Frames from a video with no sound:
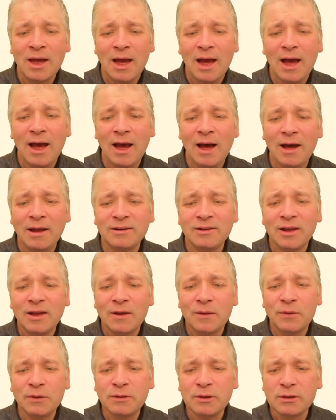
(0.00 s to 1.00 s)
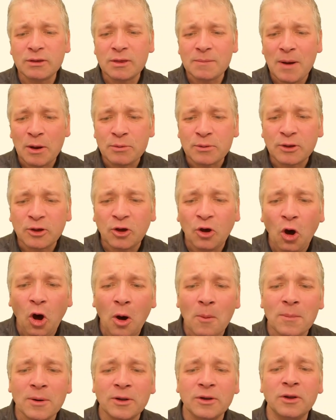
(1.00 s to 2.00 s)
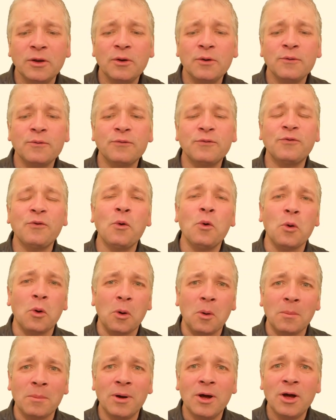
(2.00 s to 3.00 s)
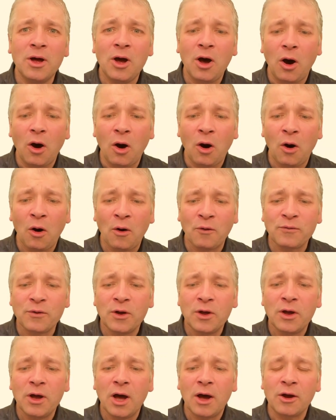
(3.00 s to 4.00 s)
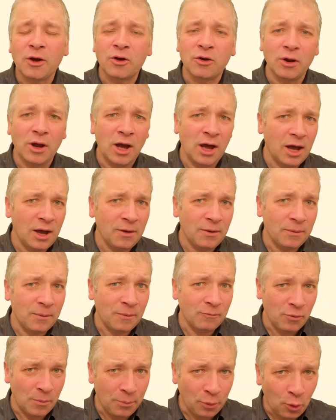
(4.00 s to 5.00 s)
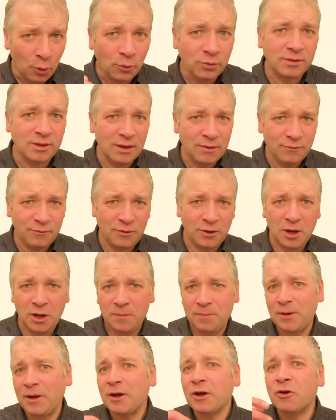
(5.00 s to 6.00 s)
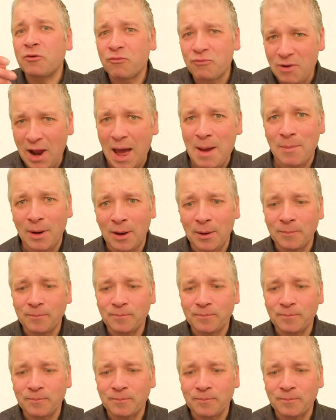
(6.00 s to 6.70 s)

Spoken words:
And this is the most common form of reporting verb grammar.